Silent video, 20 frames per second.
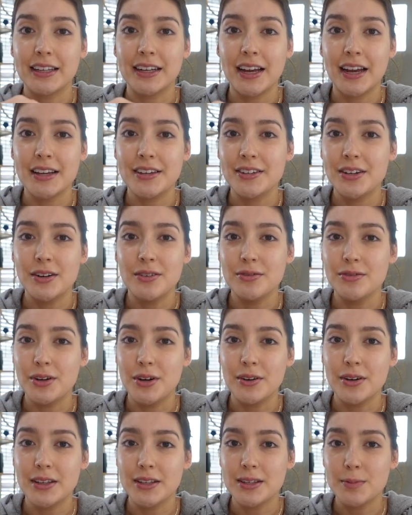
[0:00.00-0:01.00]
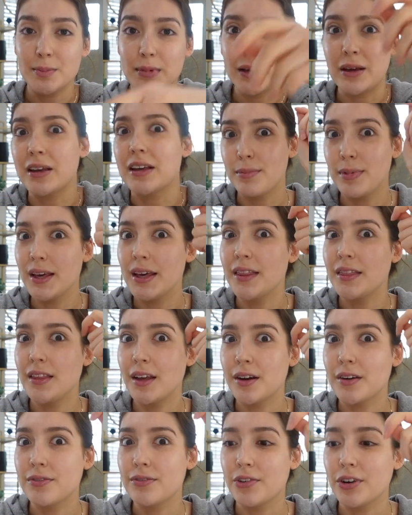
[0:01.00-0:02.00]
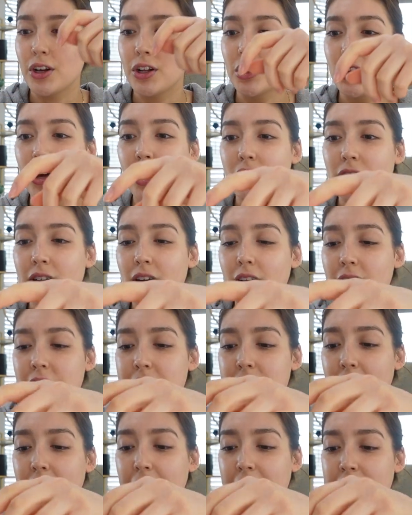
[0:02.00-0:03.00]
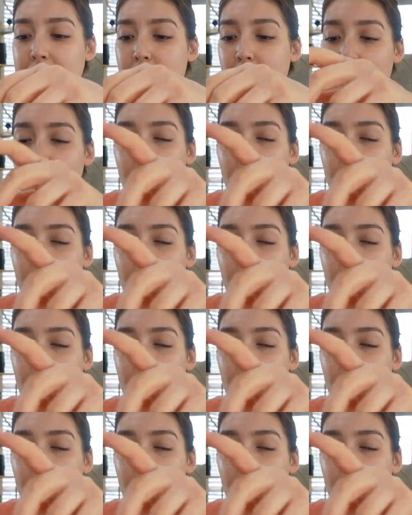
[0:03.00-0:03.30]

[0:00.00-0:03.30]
Like I don't notice me being there for a long, long time.